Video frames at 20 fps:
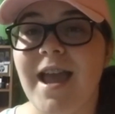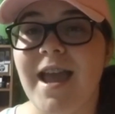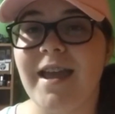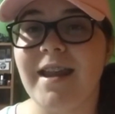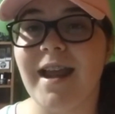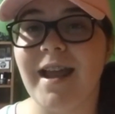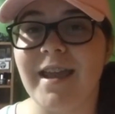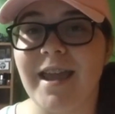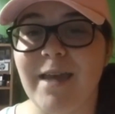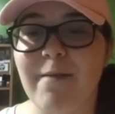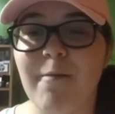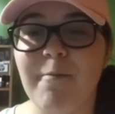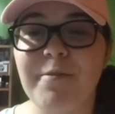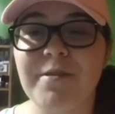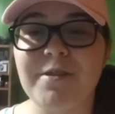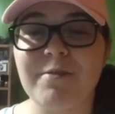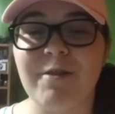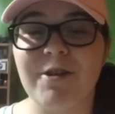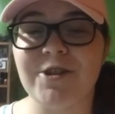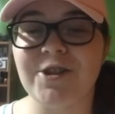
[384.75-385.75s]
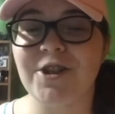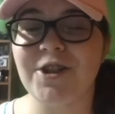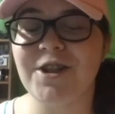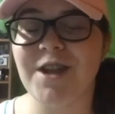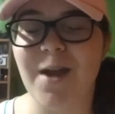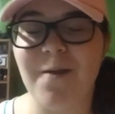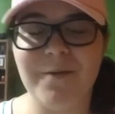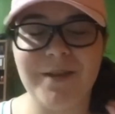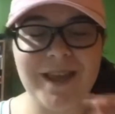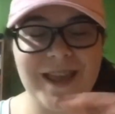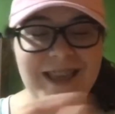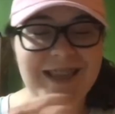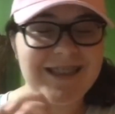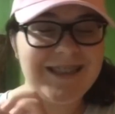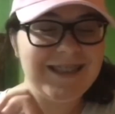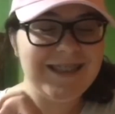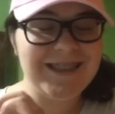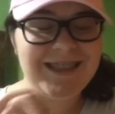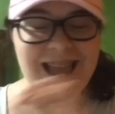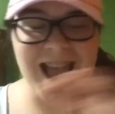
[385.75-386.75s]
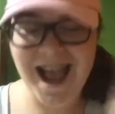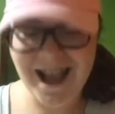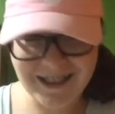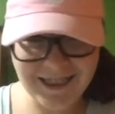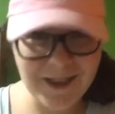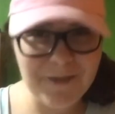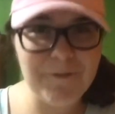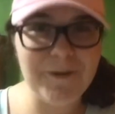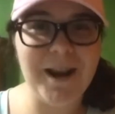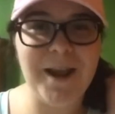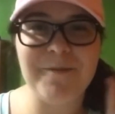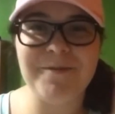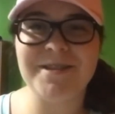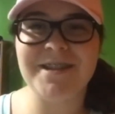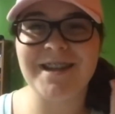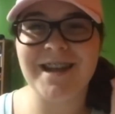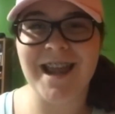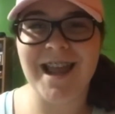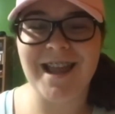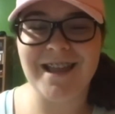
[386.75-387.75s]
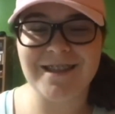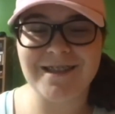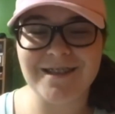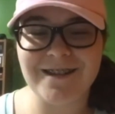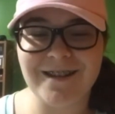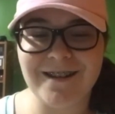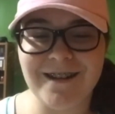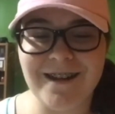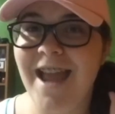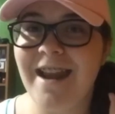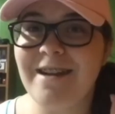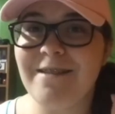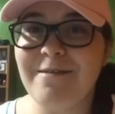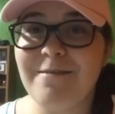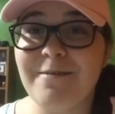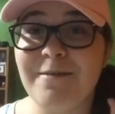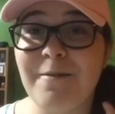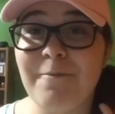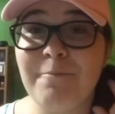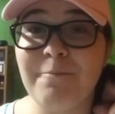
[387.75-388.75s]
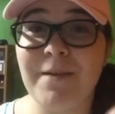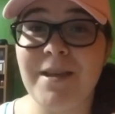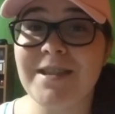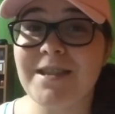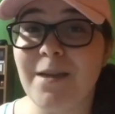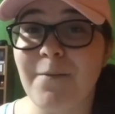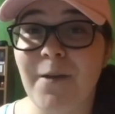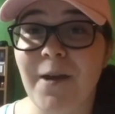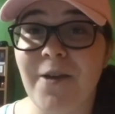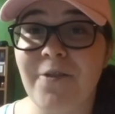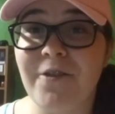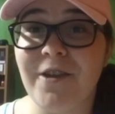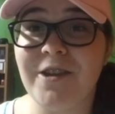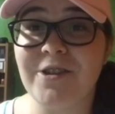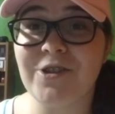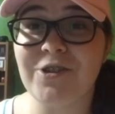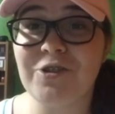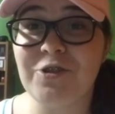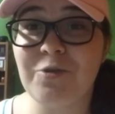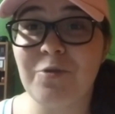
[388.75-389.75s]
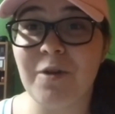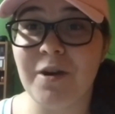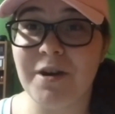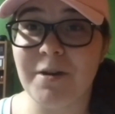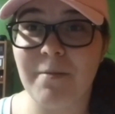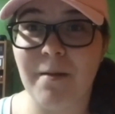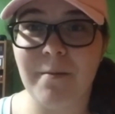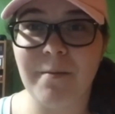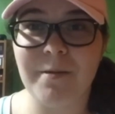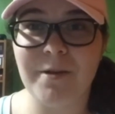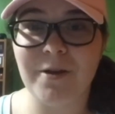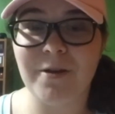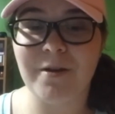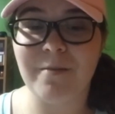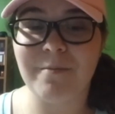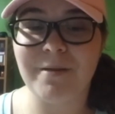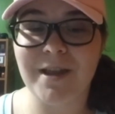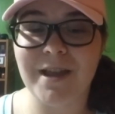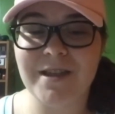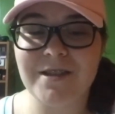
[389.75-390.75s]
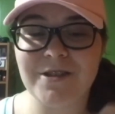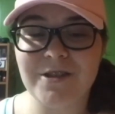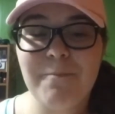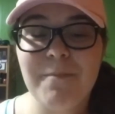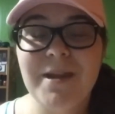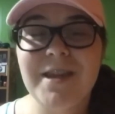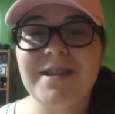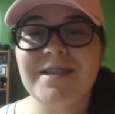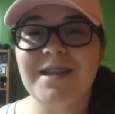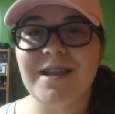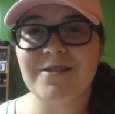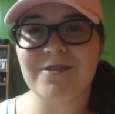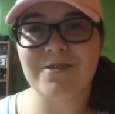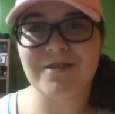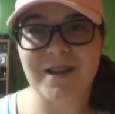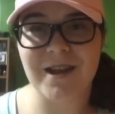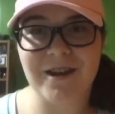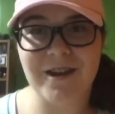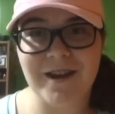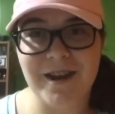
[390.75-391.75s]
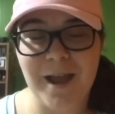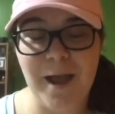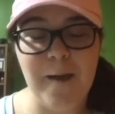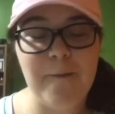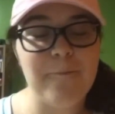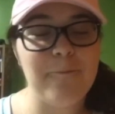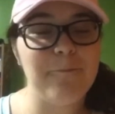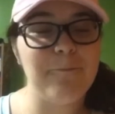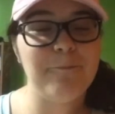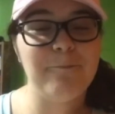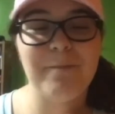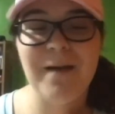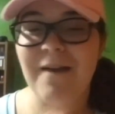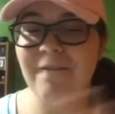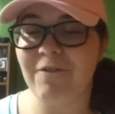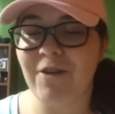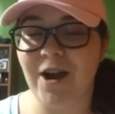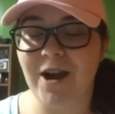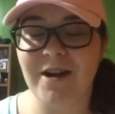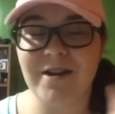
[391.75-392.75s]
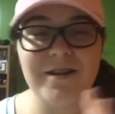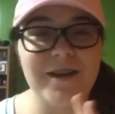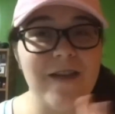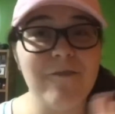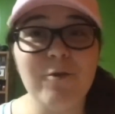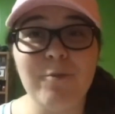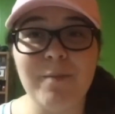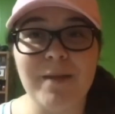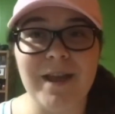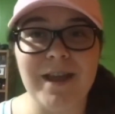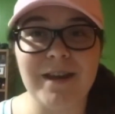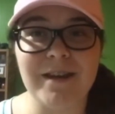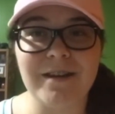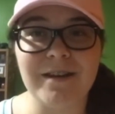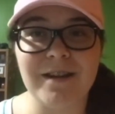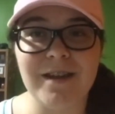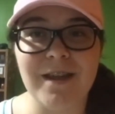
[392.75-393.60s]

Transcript: And I came up with this question knowing exactly what I was going to answer. And based on my other answers, you already probably know what I'm going to answer. Mickey's Not So Scary. By far. Never been.